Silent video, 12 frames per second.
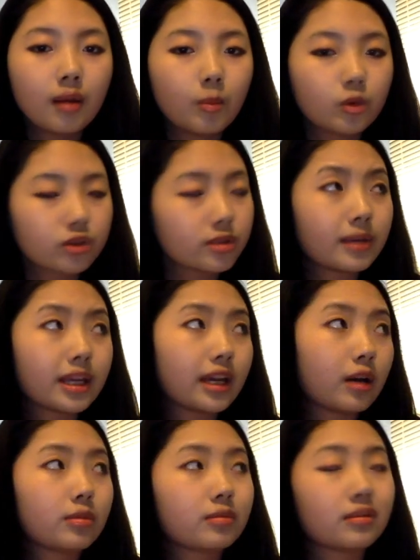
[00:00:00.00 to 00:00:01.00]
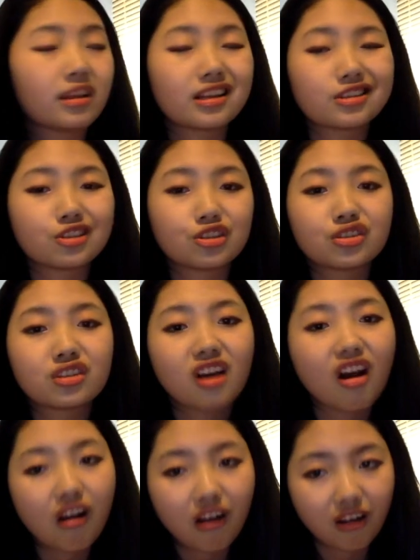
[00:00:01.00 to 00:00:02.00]
most of my album collections
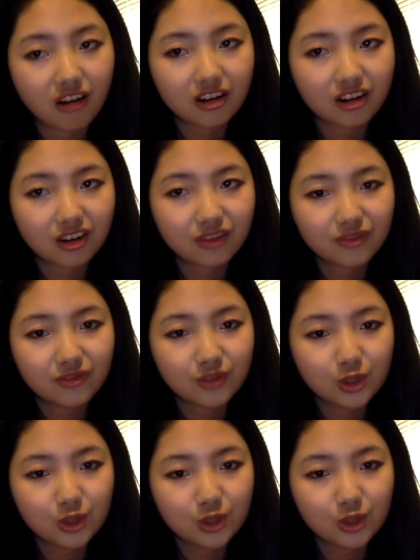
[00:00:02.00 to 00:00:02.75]
are on